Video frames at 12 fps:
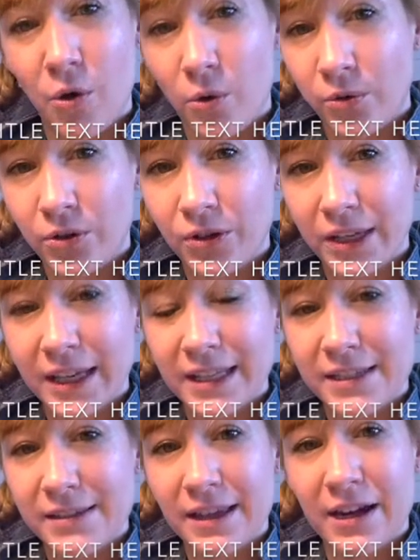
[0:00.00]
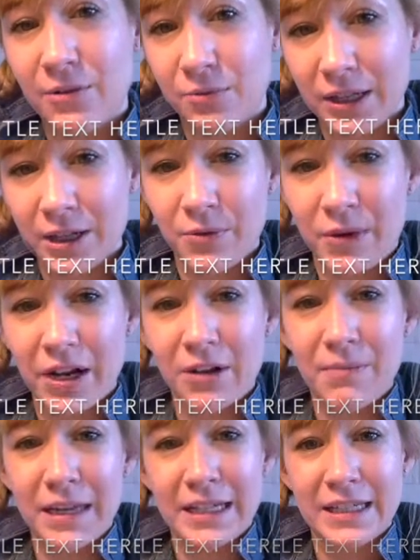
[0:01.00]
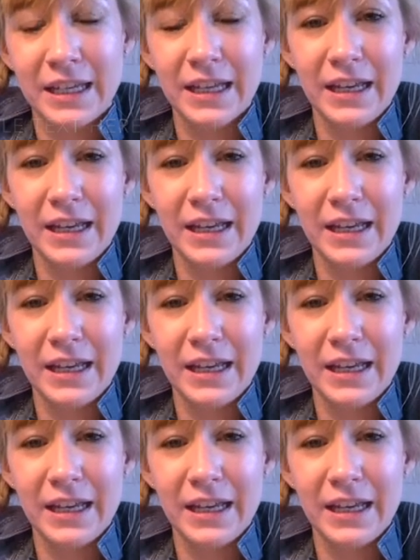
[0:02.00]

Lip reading: older kids that I really recommend.